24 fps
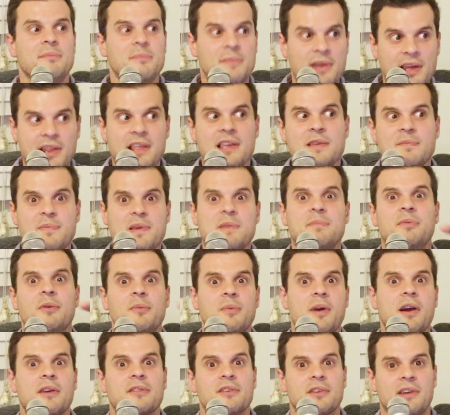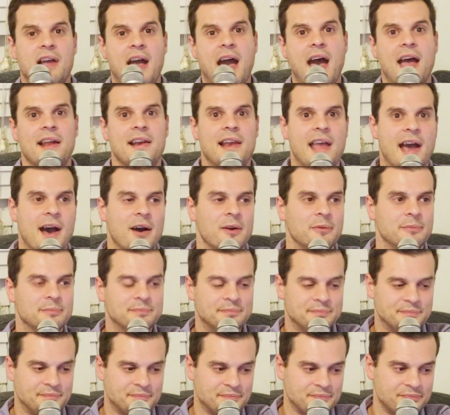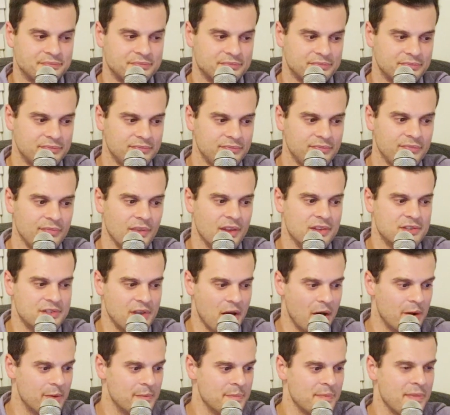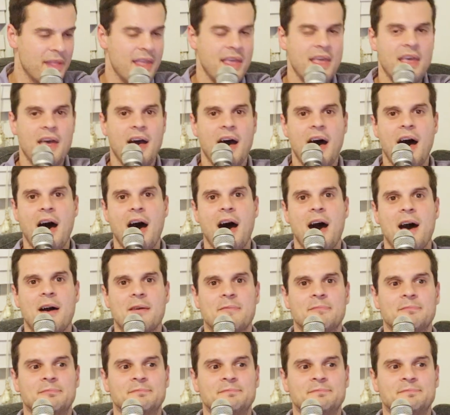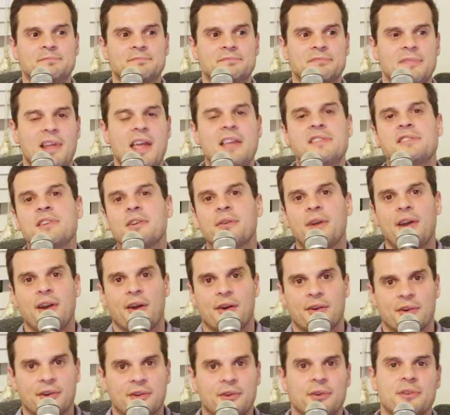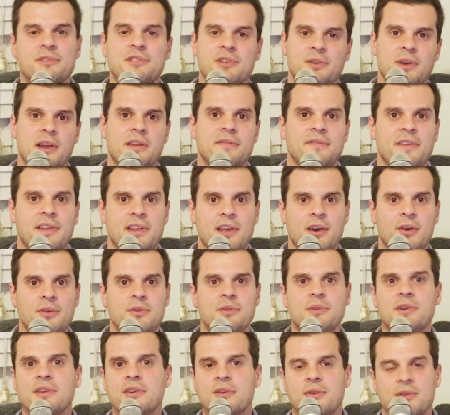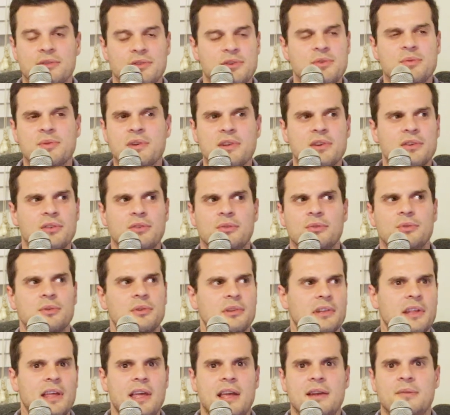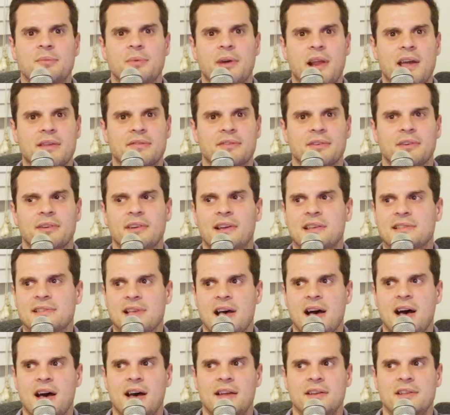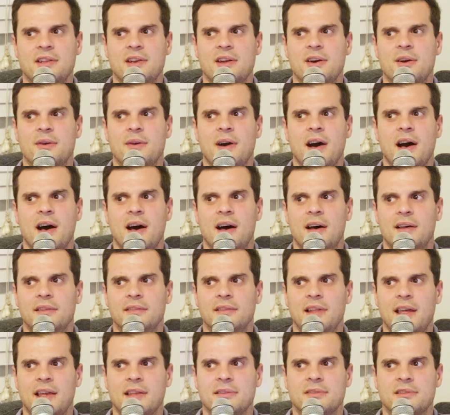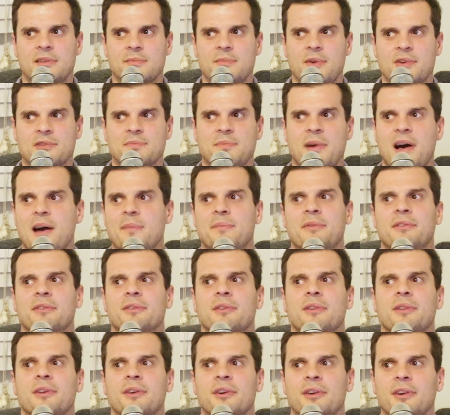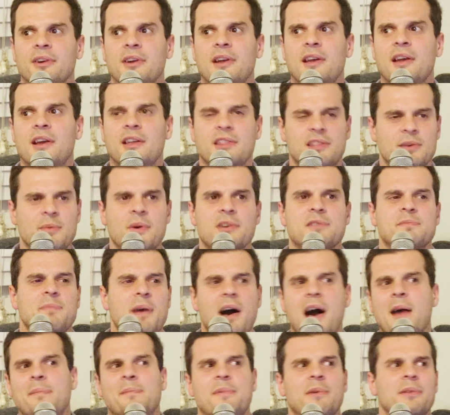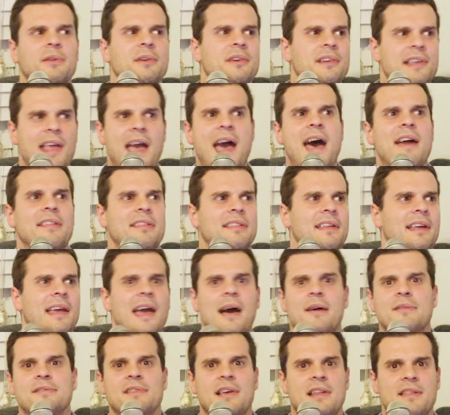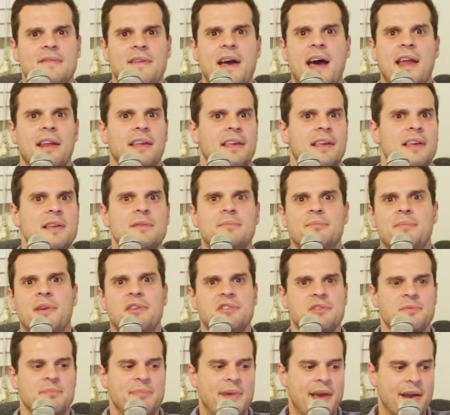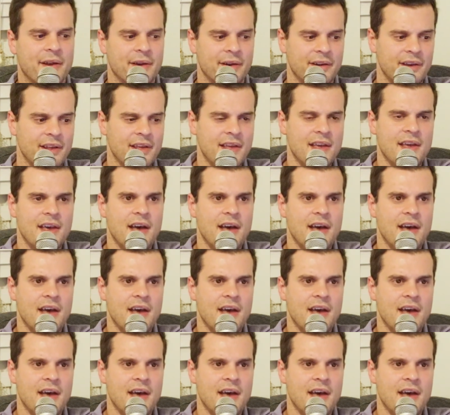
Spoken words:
meeting people where they're at now. So, it's a great article. It's a great video. You can Google it, whatever it's on, the most popular Catholic outside of the Vatican, Bishop Barron.